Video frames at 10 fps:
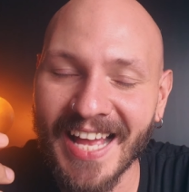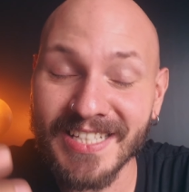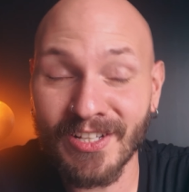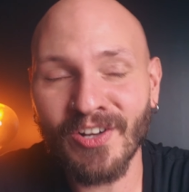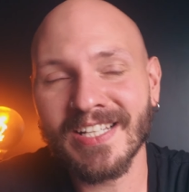
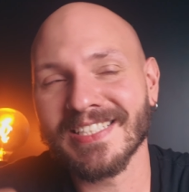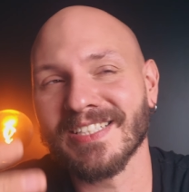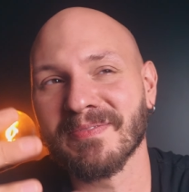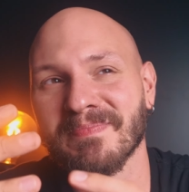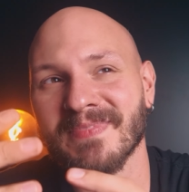As long as
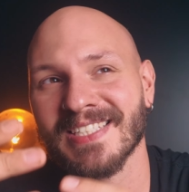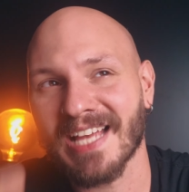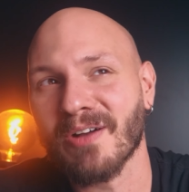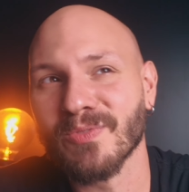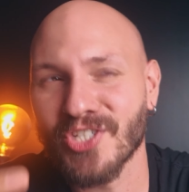it
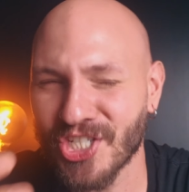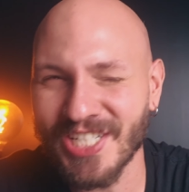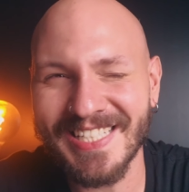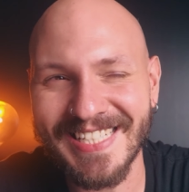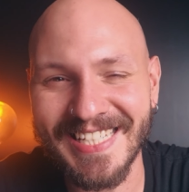sounds
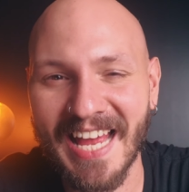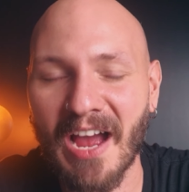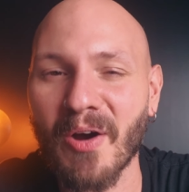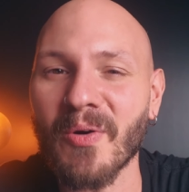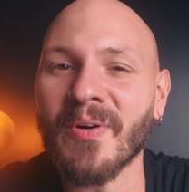cheesy
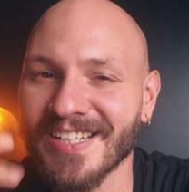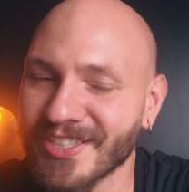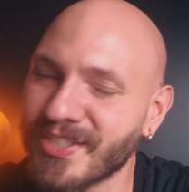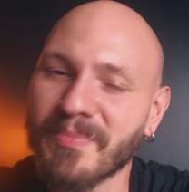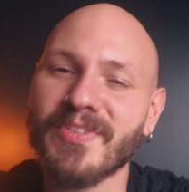now,
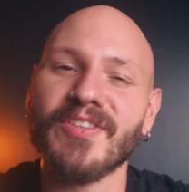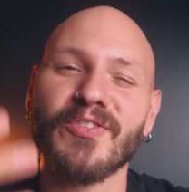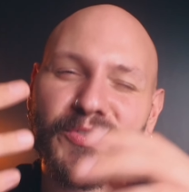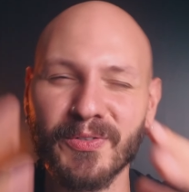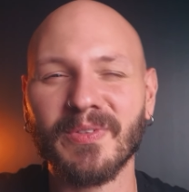there's something
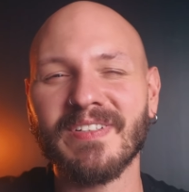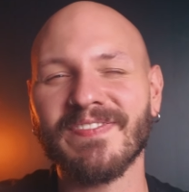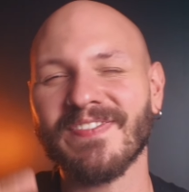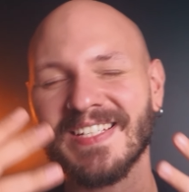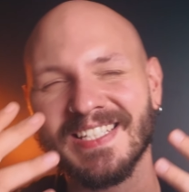truly
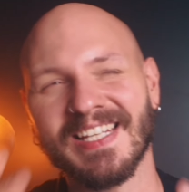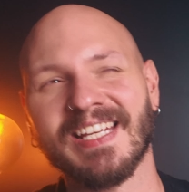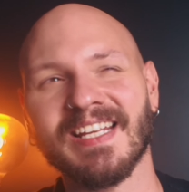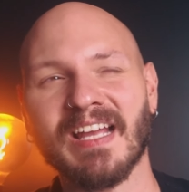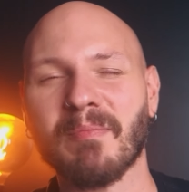
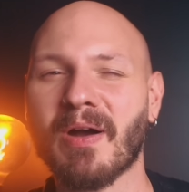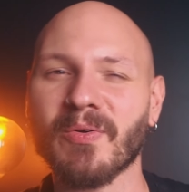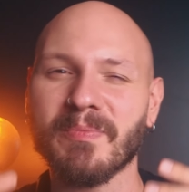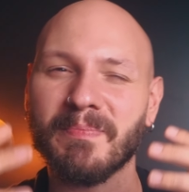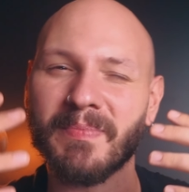fascinating
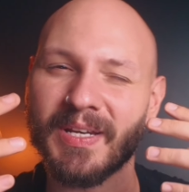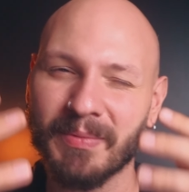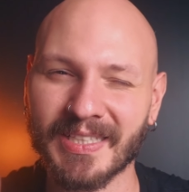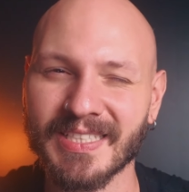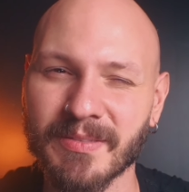about
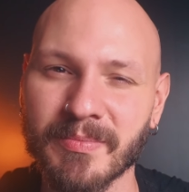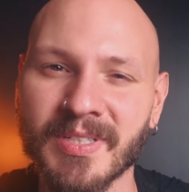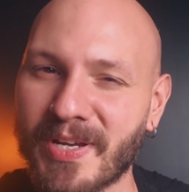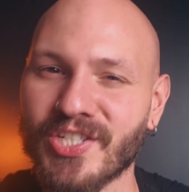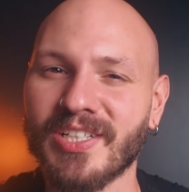minimalism,
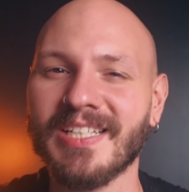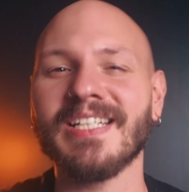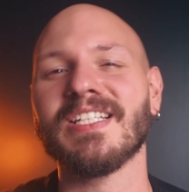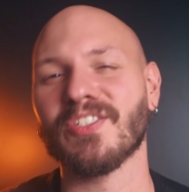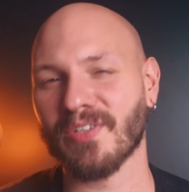
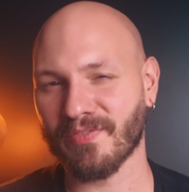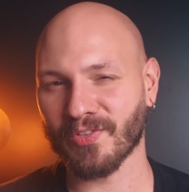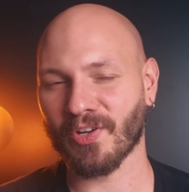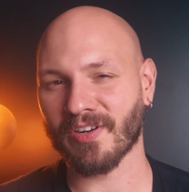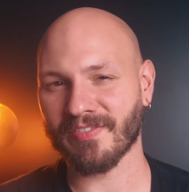especially in street
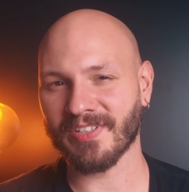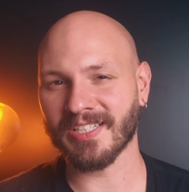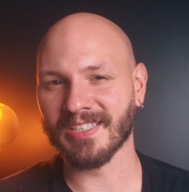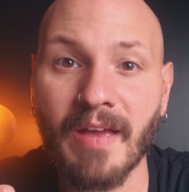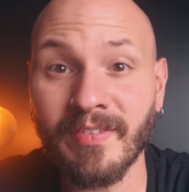
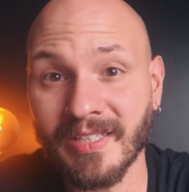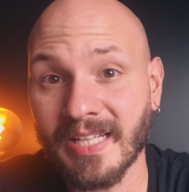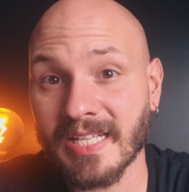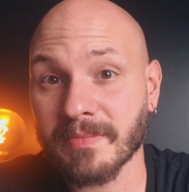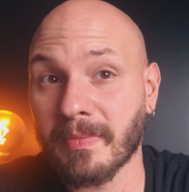photography. Having
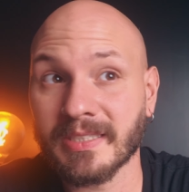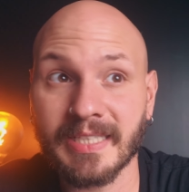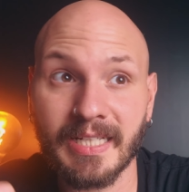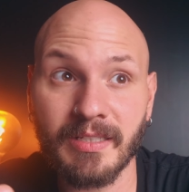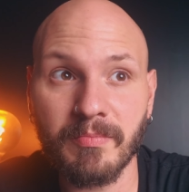less
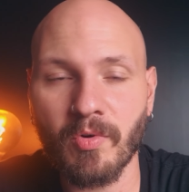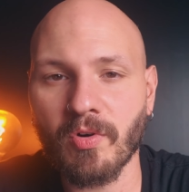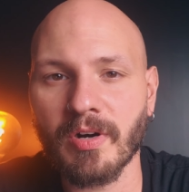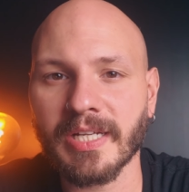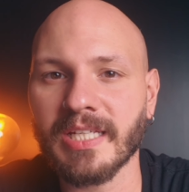but getting
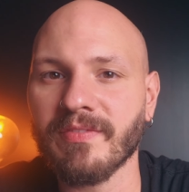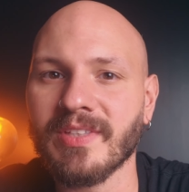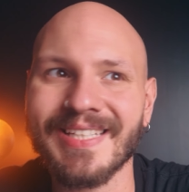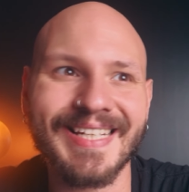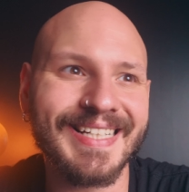more
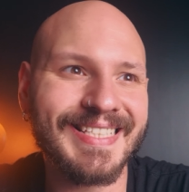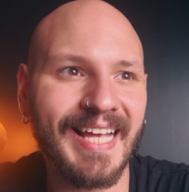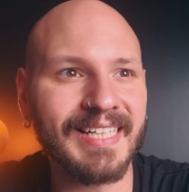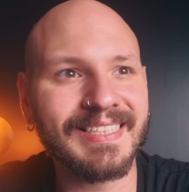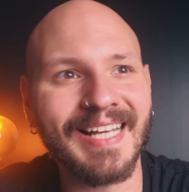give the
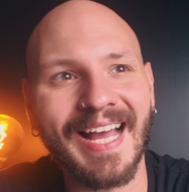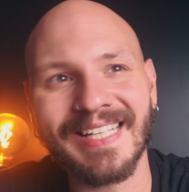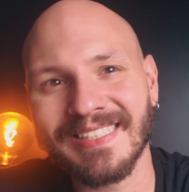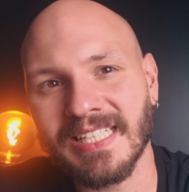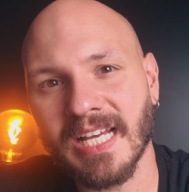exact
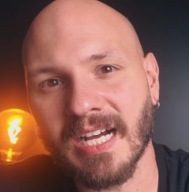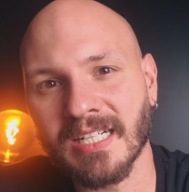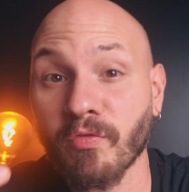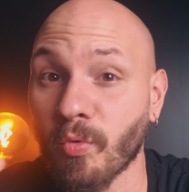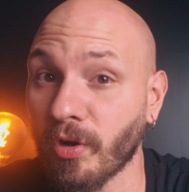idea
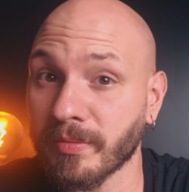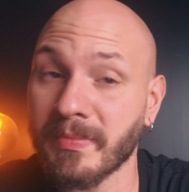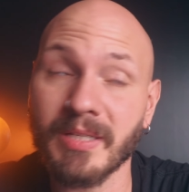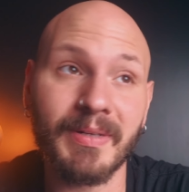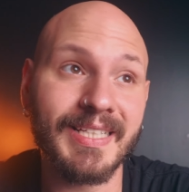of what
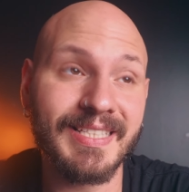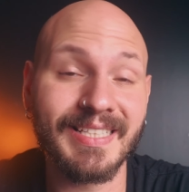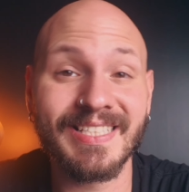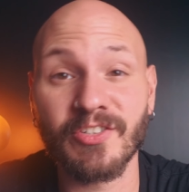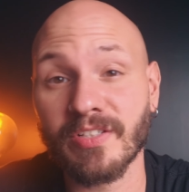
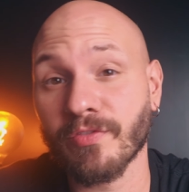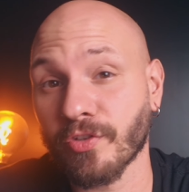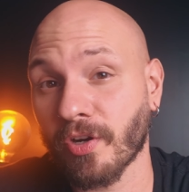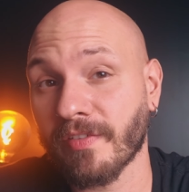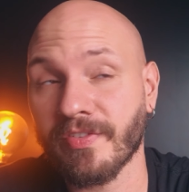minimalistic street
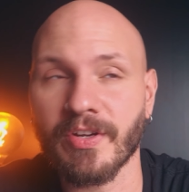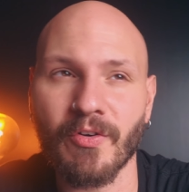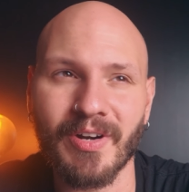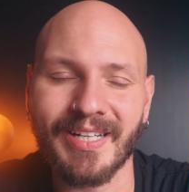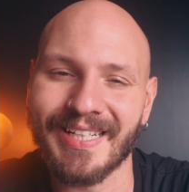photography
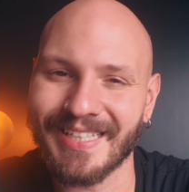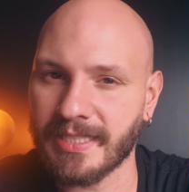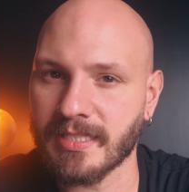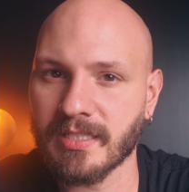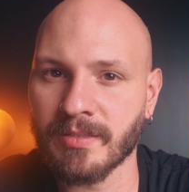really
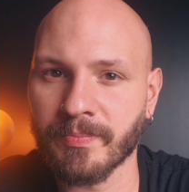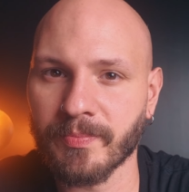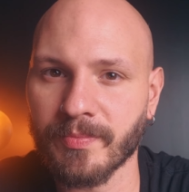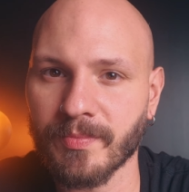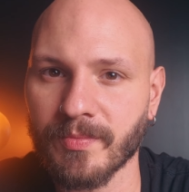is.
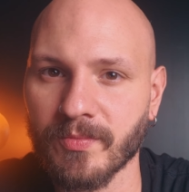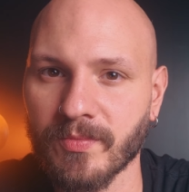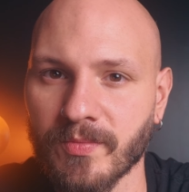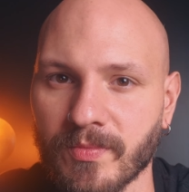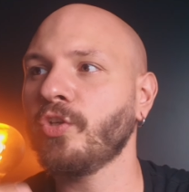That's
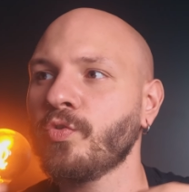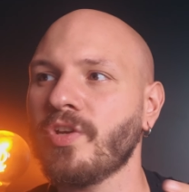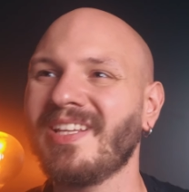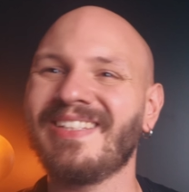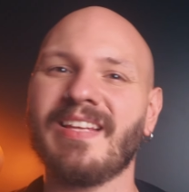because we
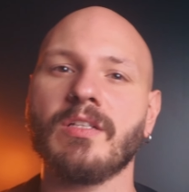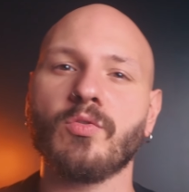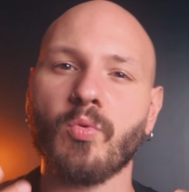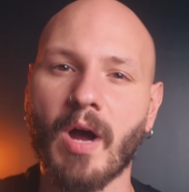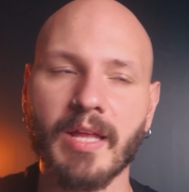usually
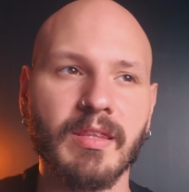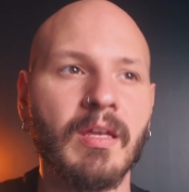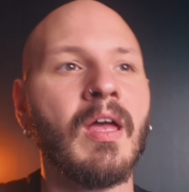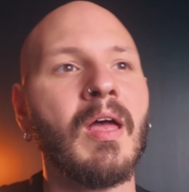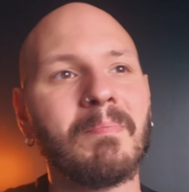tend to add,
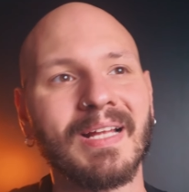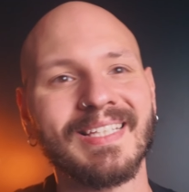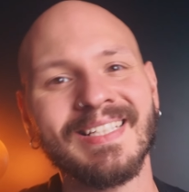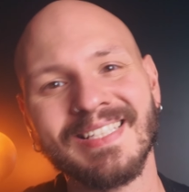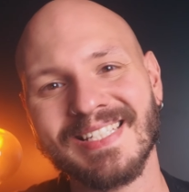
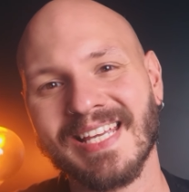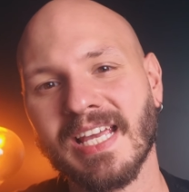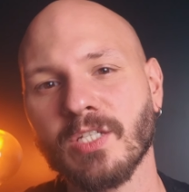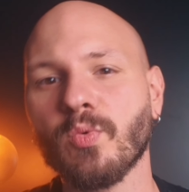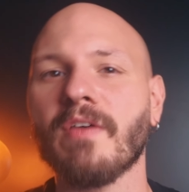but in this
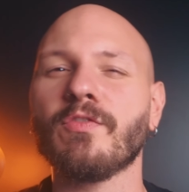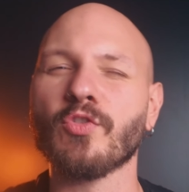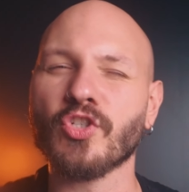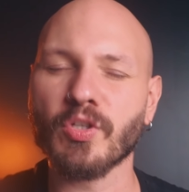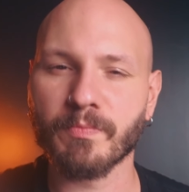case we have
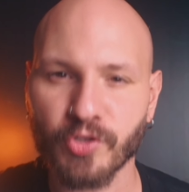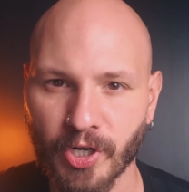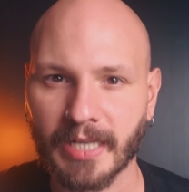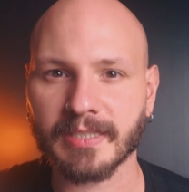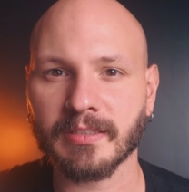to
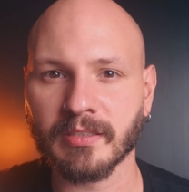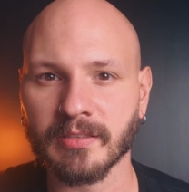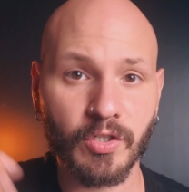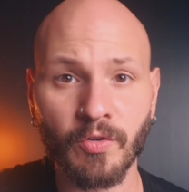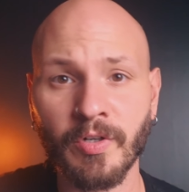subtract.
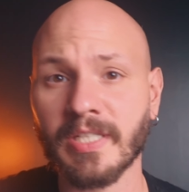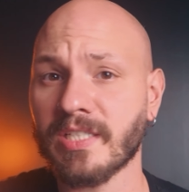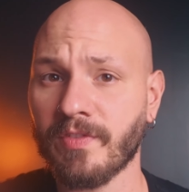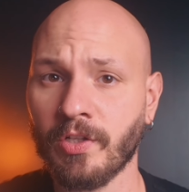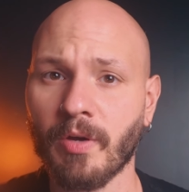So in
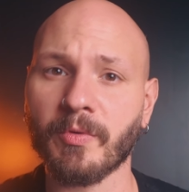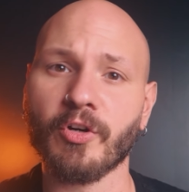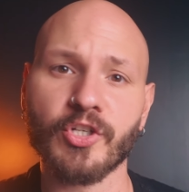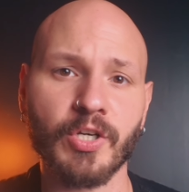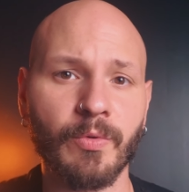this video I'm
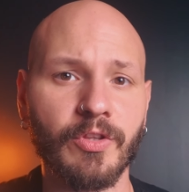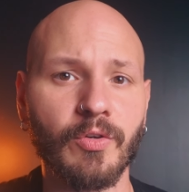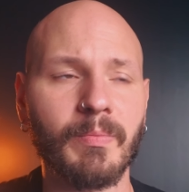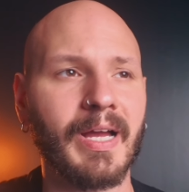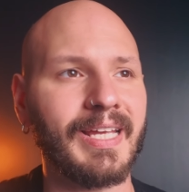gonna share with
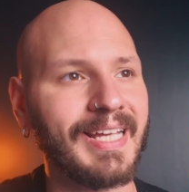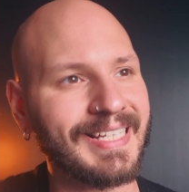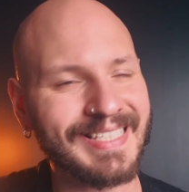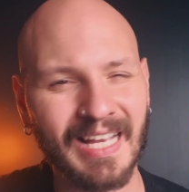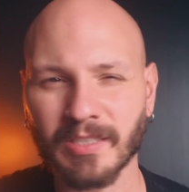you my
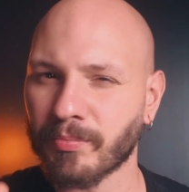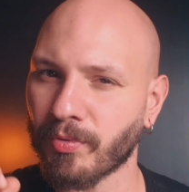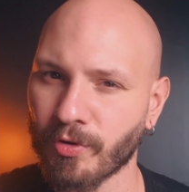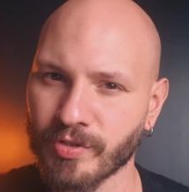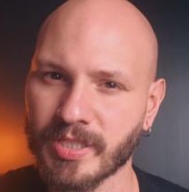exact
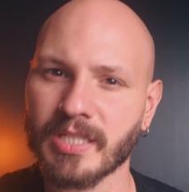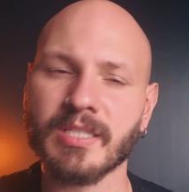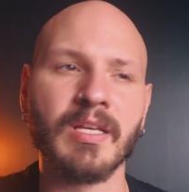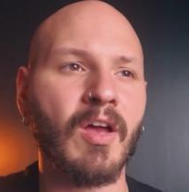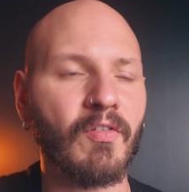
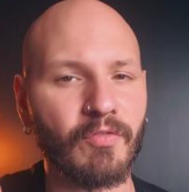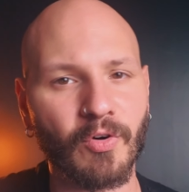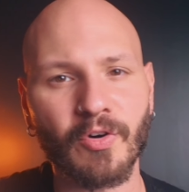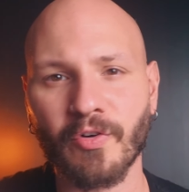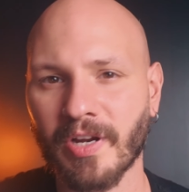process
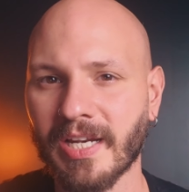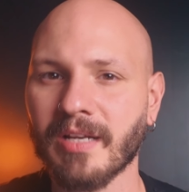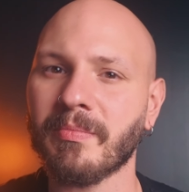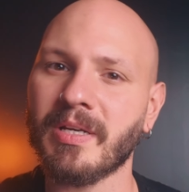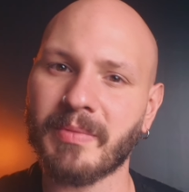for
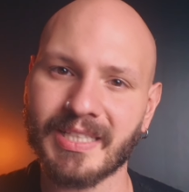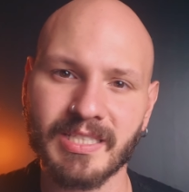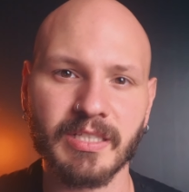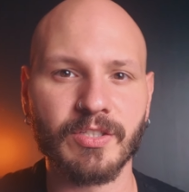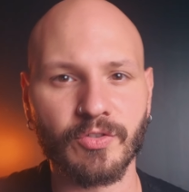creating
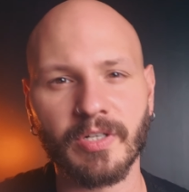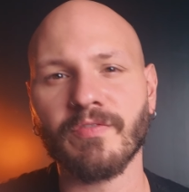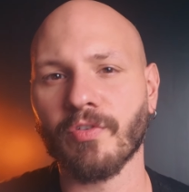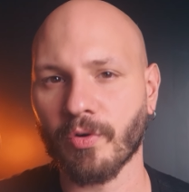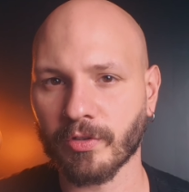minimalistic
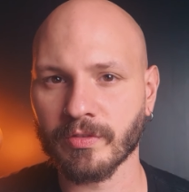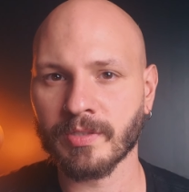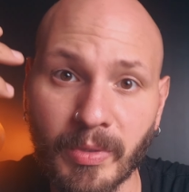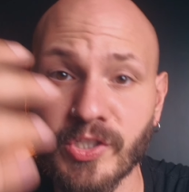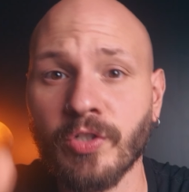street
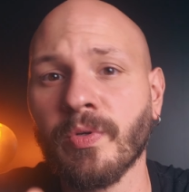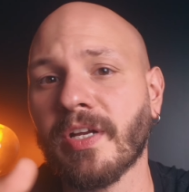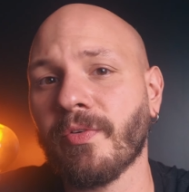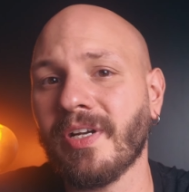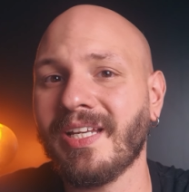photos. But you
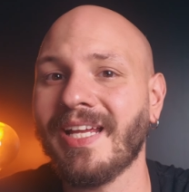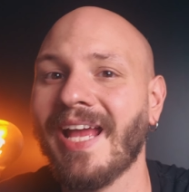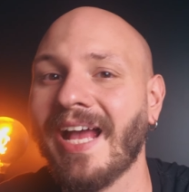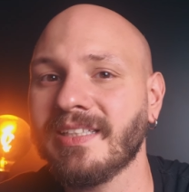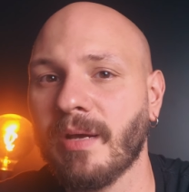can
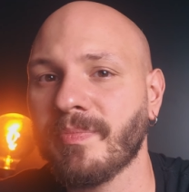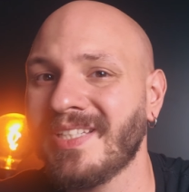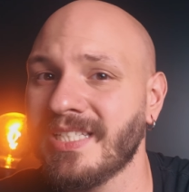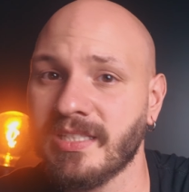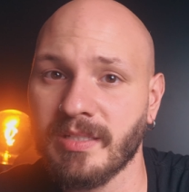really adapt
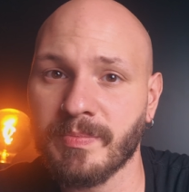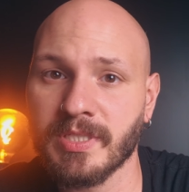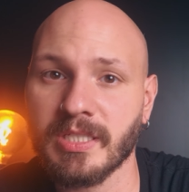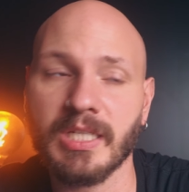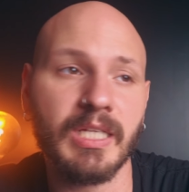these
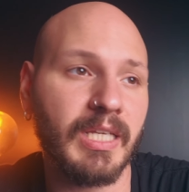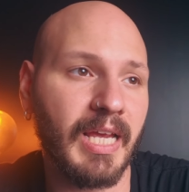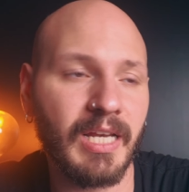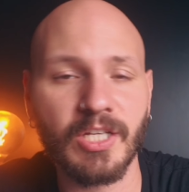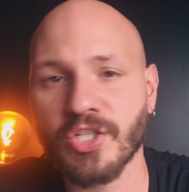tips in
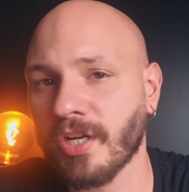any